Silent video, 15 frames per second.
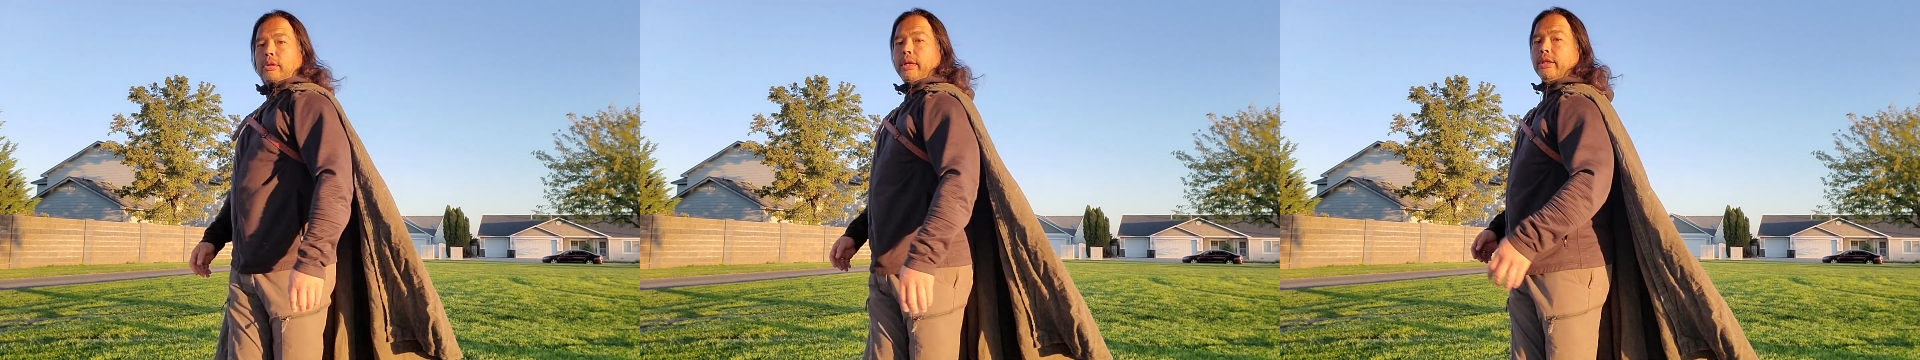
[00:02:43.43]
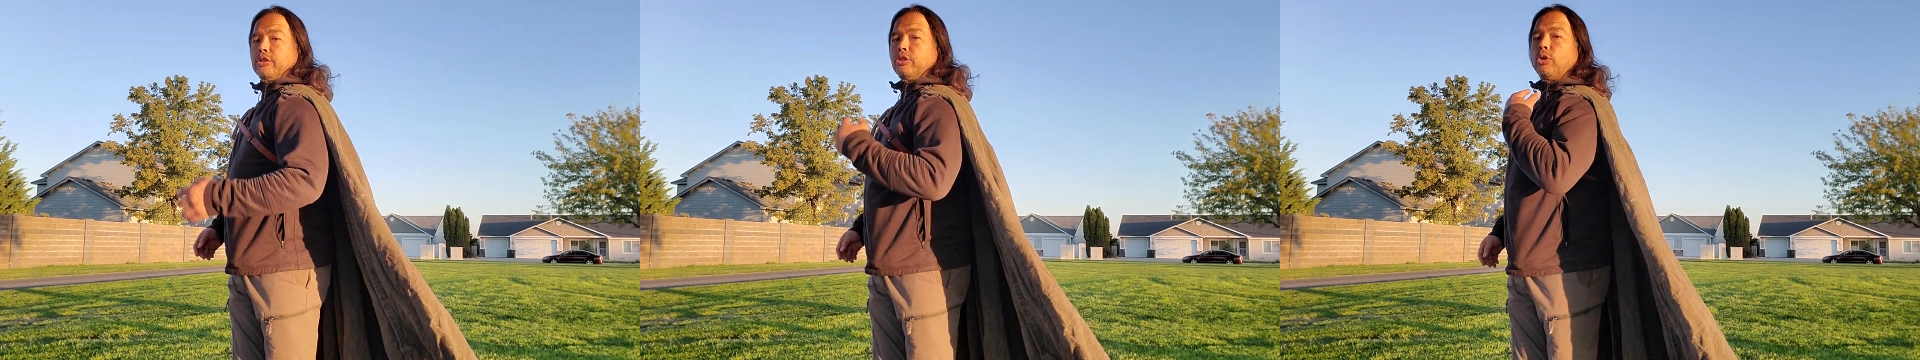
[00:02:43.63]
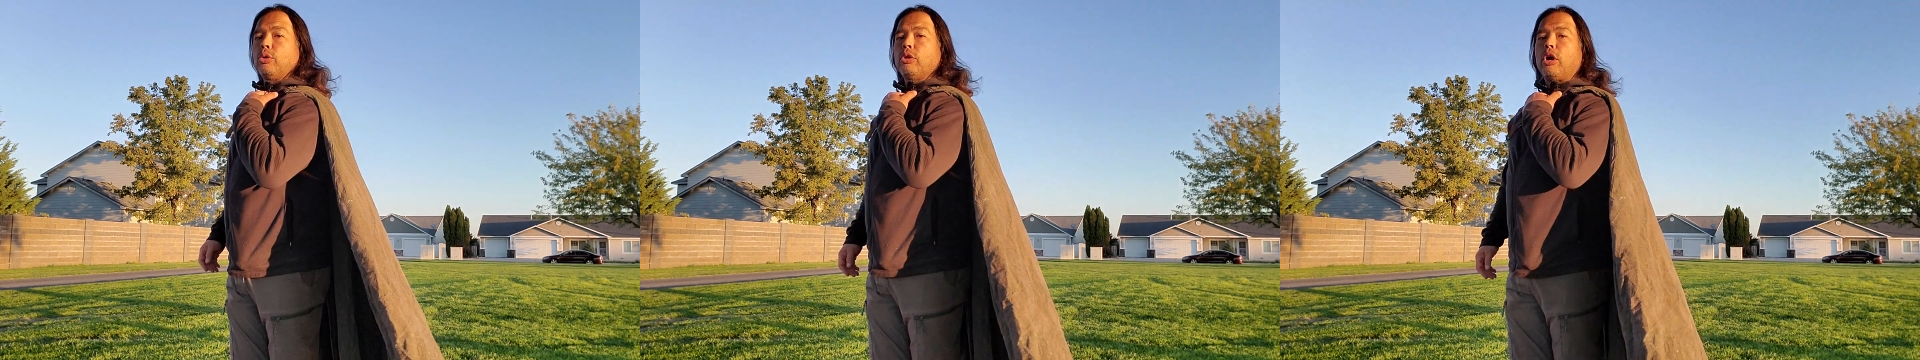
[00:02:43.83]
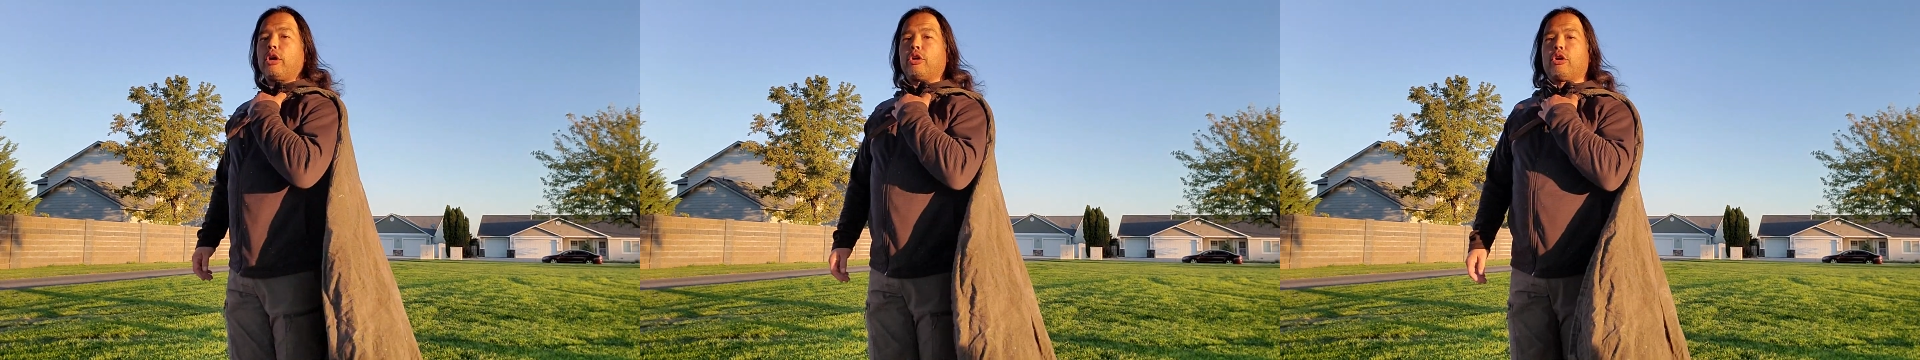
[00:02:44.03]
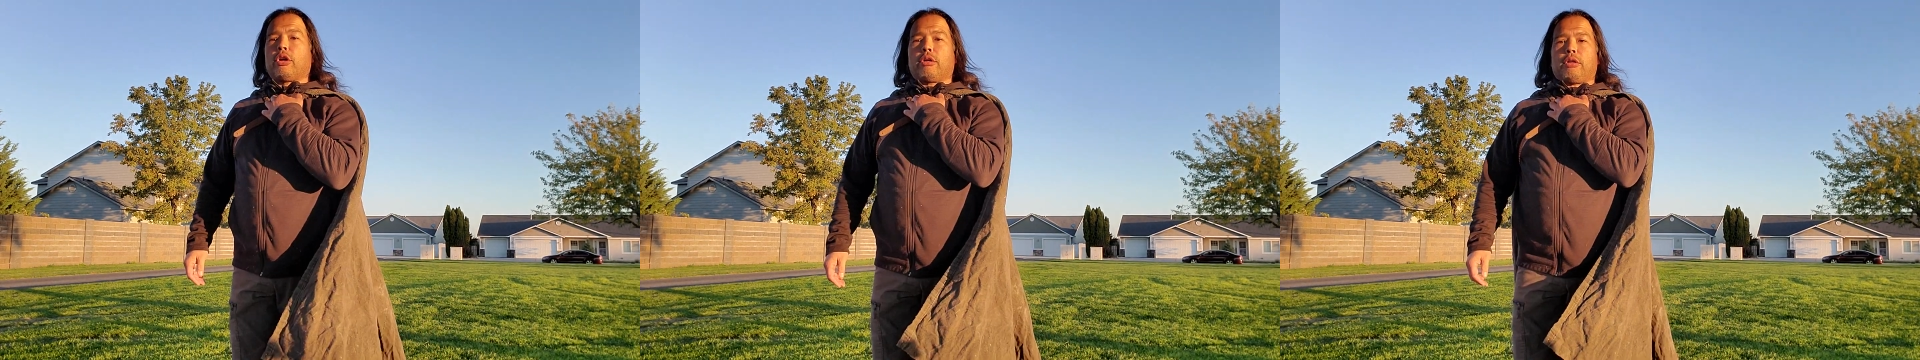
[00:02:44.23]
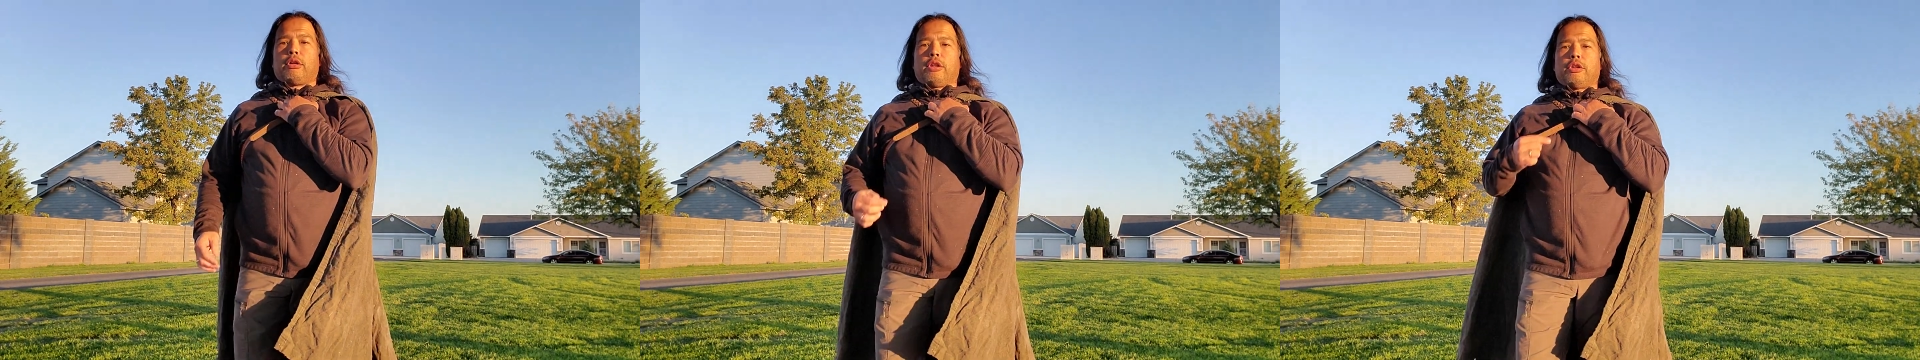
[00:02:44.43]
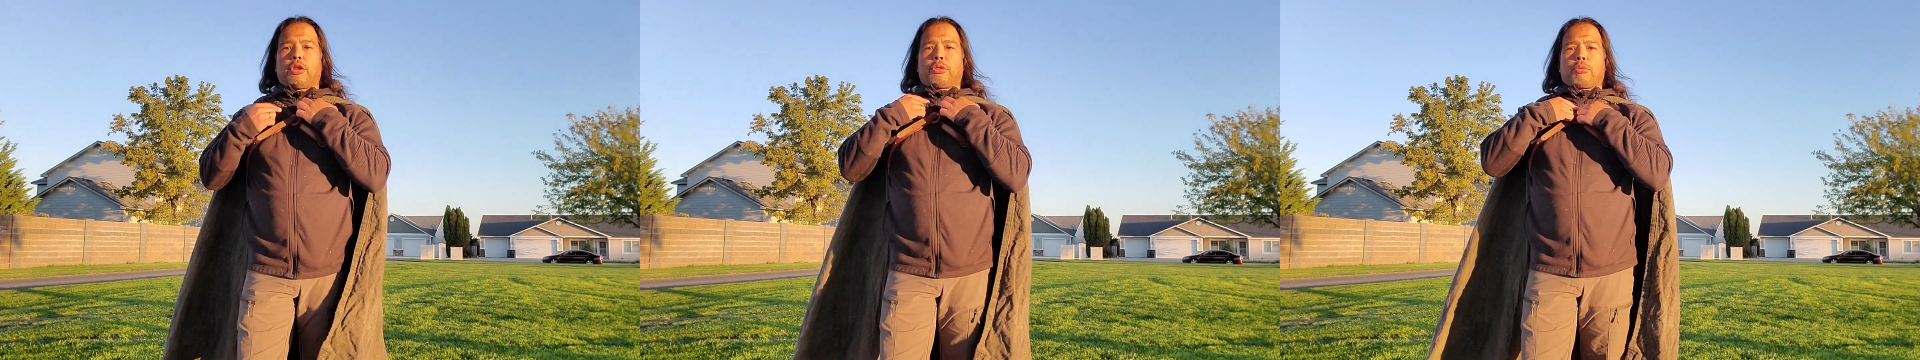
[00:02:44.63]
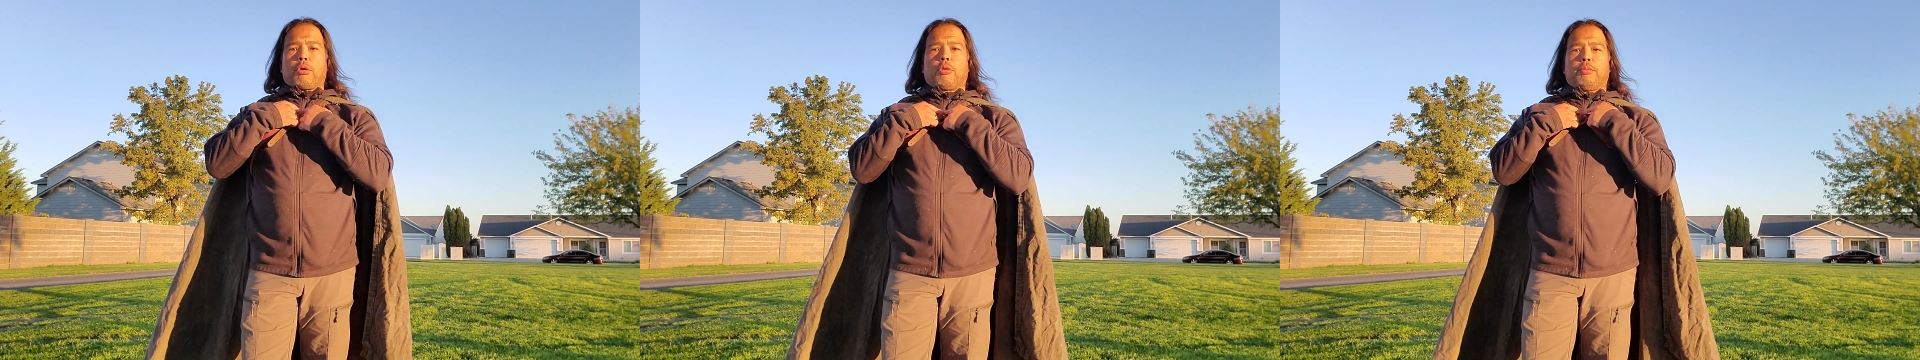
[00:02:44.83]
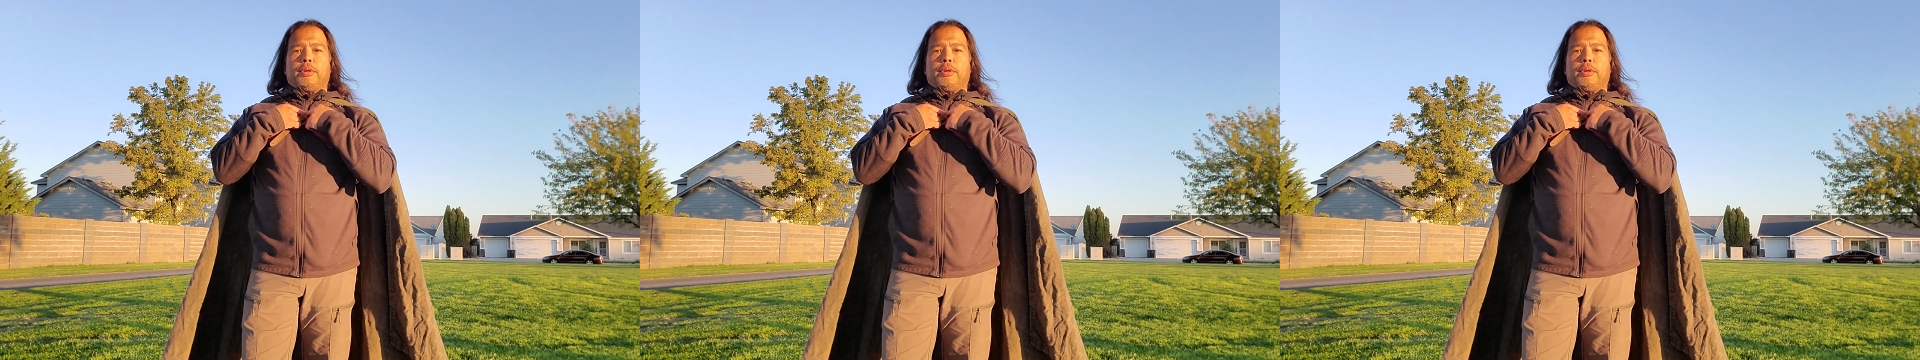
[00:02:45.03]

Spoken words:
it's no longer on the throat